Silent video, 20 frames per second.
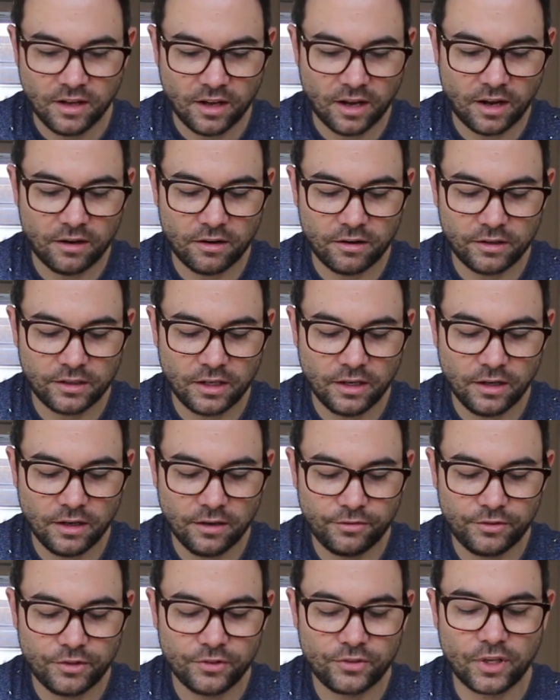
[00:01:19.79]
I'd
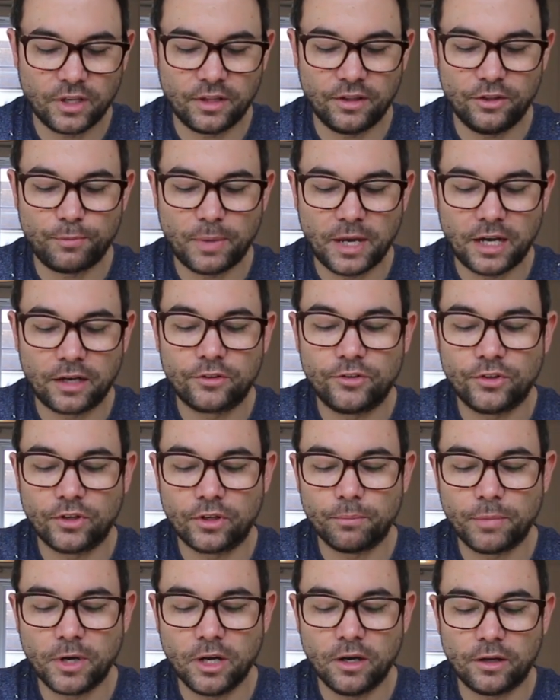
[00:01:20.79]
love to take this packaging
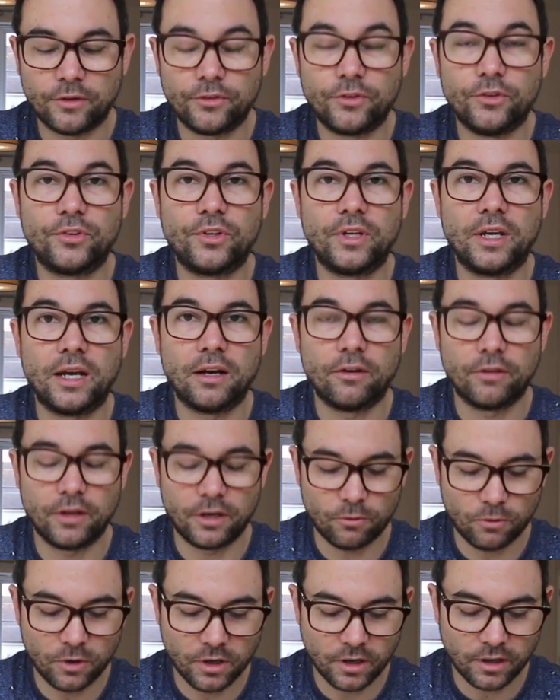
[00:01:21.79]
apart to see how
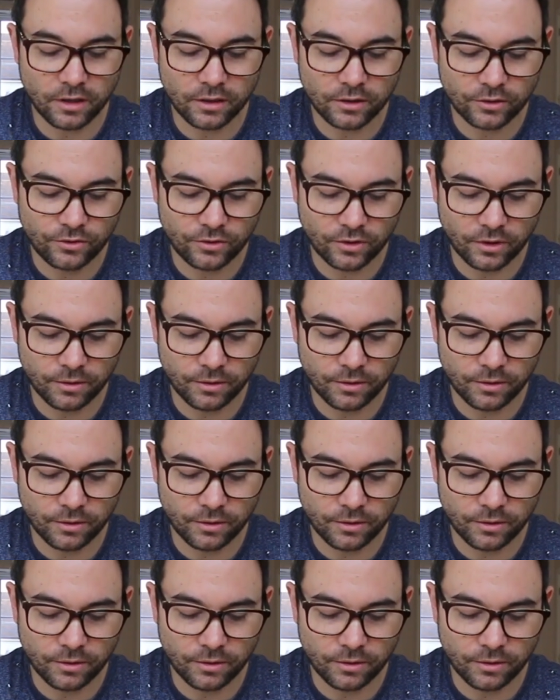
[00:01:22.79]
that works.